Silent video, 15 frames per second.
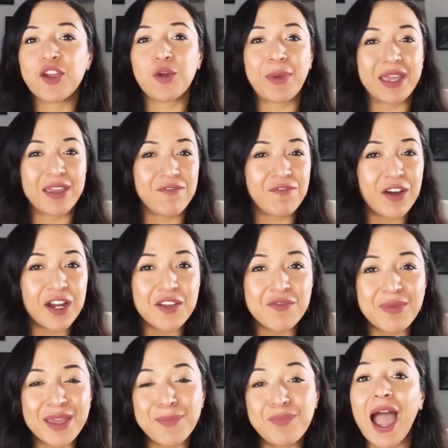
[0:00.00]
they're making fun of
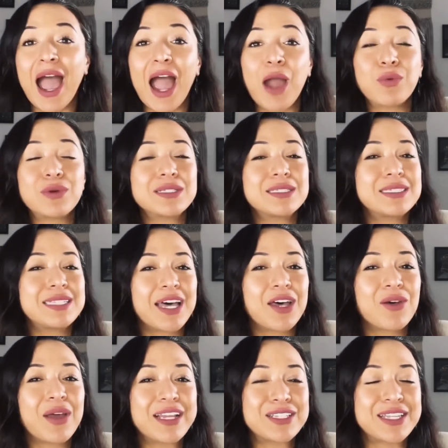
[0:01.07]
me, I would
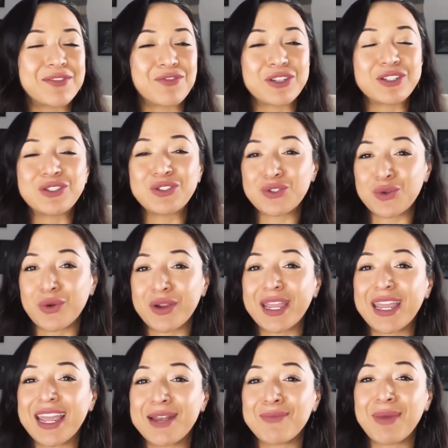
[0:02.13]
tell a different
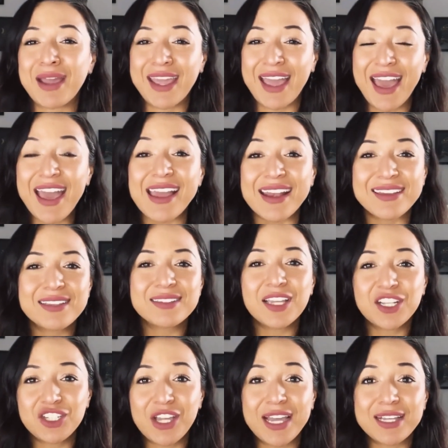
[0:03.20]
story in my head,
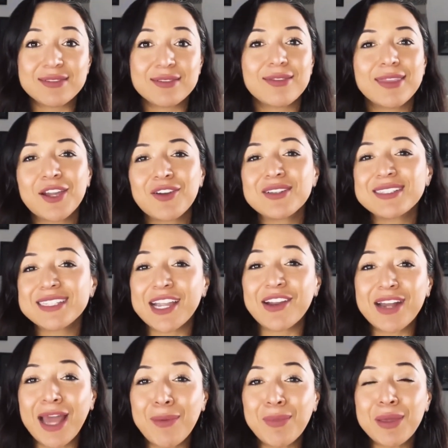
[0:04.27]
such as they're
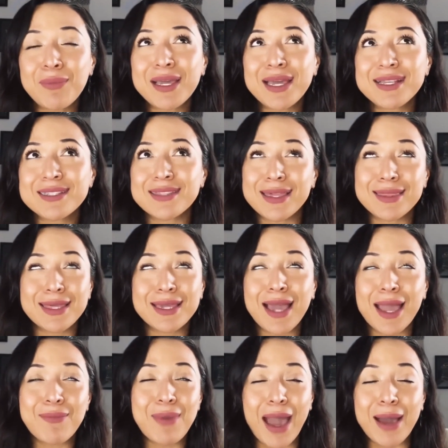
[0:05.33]
staring at me because they think
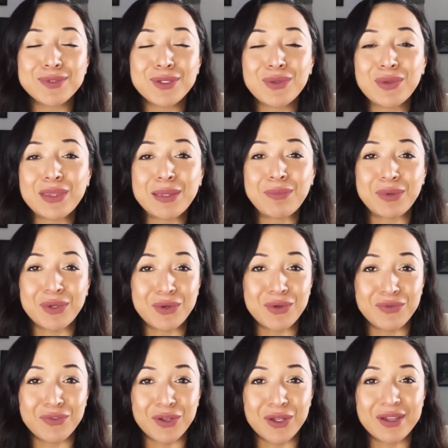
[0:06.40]
I'm absolutely
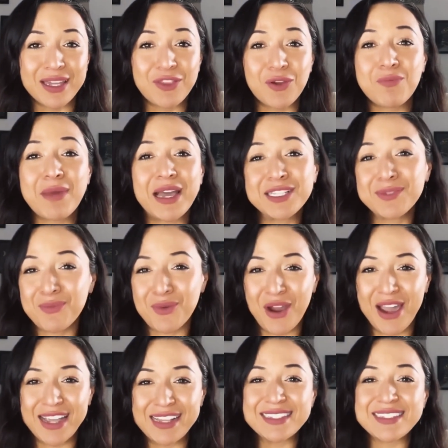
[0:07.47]
beautiful and they're
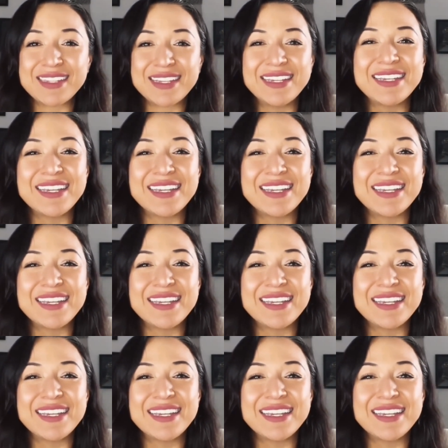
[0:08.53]
mesmerized.